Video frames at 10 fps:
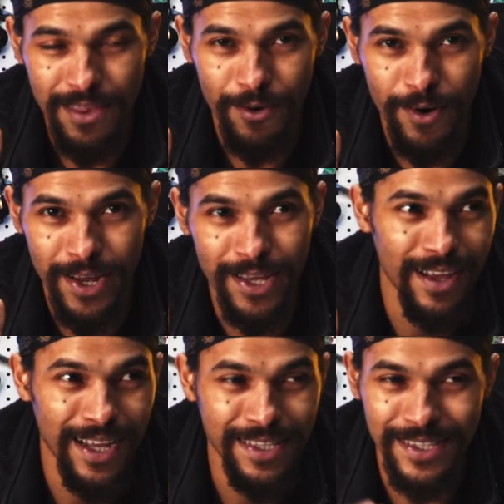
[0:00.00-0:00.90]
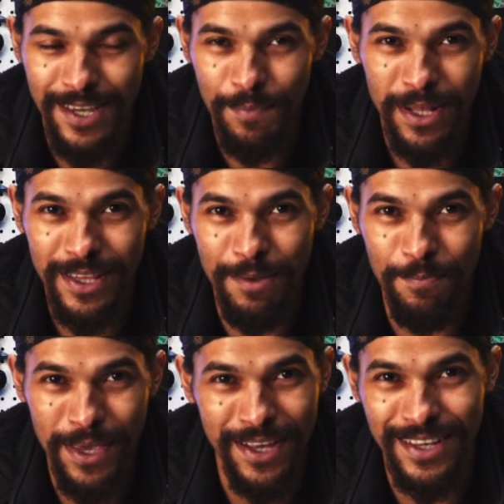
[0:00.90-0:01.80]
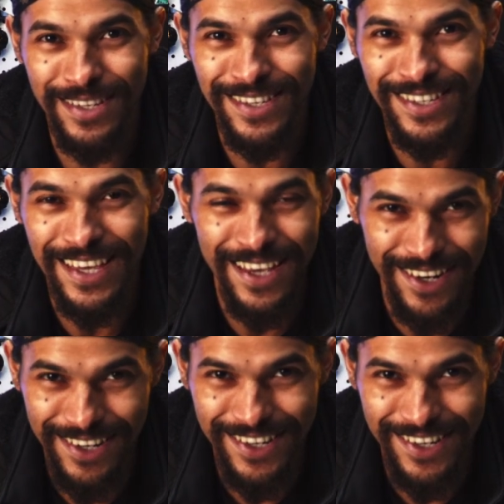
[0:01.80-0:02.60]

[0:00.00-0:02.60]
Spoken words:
the crate, I typically pick skin